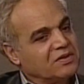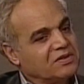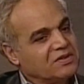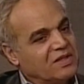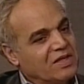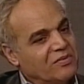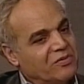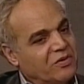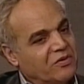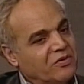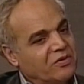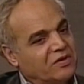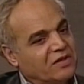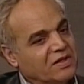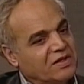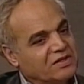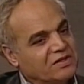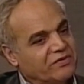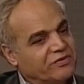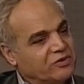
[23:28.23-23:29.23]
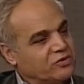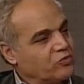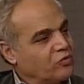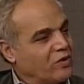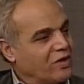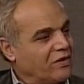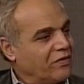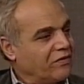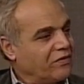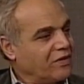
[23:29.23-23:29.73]
Islamic world as if it's
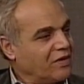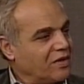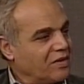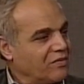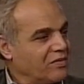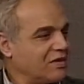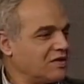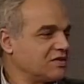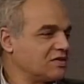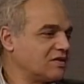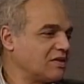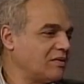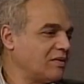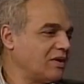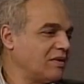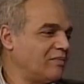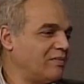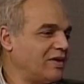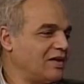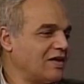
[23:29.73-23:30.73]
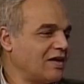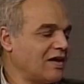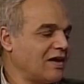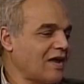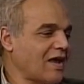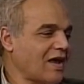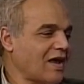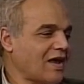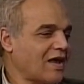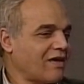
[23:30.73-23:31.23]
one thing. I mean, this is a, billion
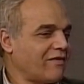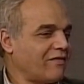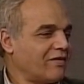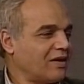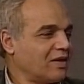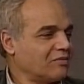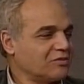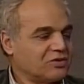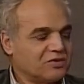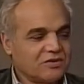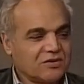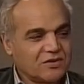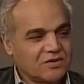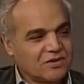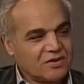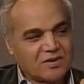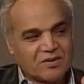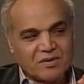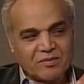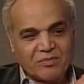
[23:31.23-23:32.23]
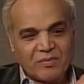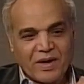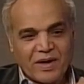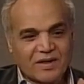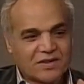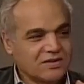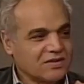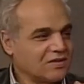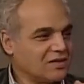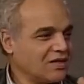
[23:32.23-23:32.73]
and a half, and I'm yes. sure uh,
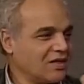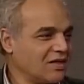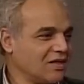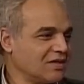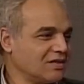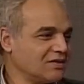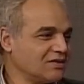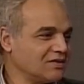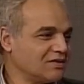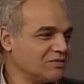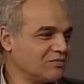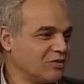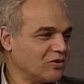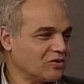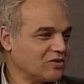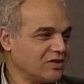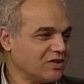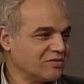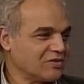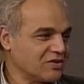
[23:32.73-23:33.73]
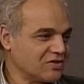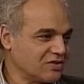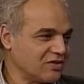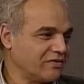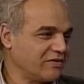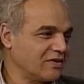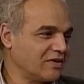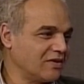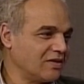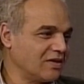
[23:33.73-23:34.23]
Pakistan's Muslims is
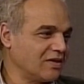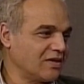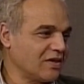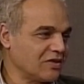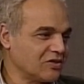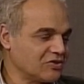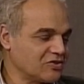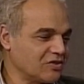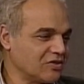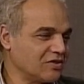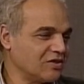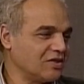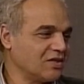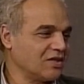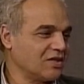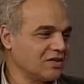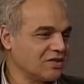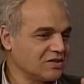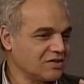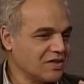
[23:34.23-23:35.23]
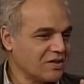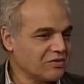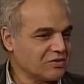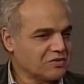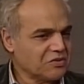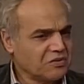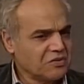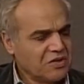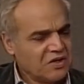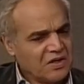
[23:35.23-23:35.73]
different than Algeria and Islamic.
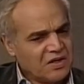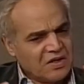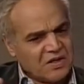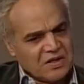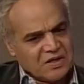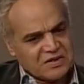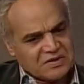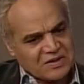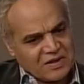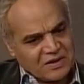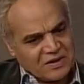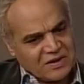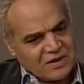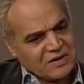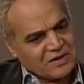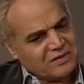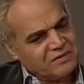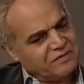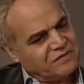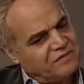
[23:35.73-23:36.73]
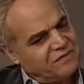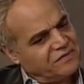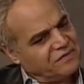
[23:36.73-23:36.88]
So there's a lot of.